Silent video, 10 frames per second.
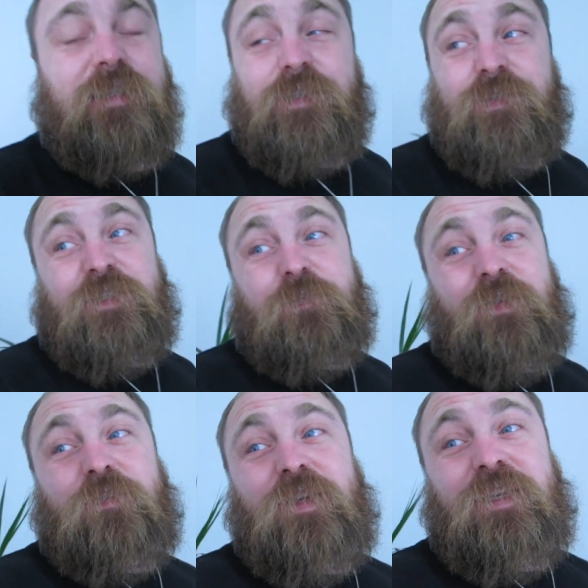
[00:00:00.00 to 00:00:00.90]
So it's
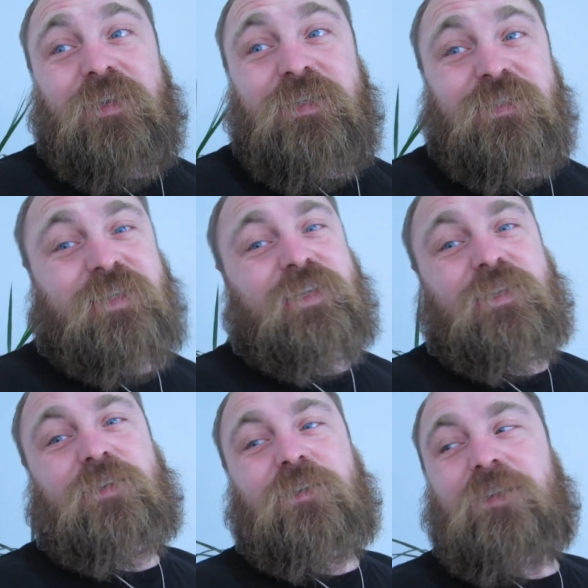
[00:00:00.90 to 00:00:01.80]
been a really nice
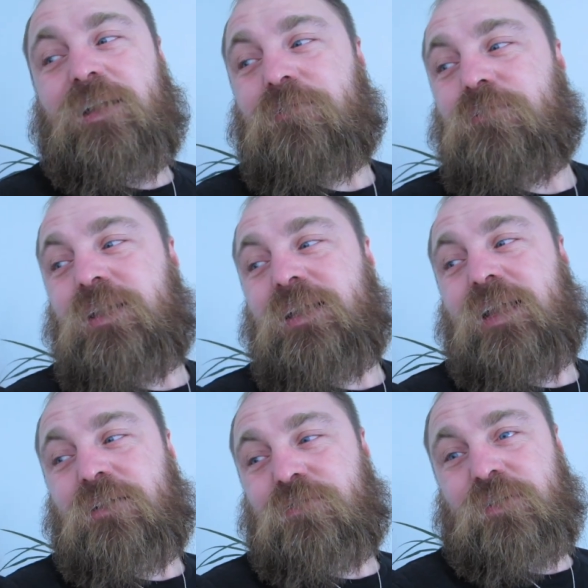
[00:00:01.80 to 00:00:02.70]
day. I really
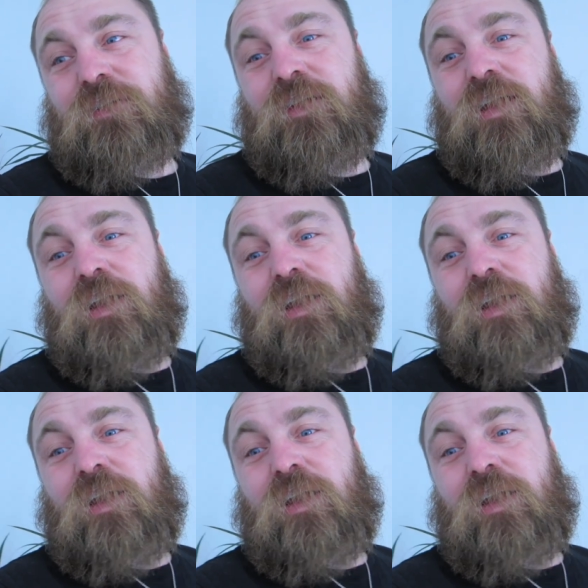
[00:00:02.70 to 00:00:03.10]
had fun.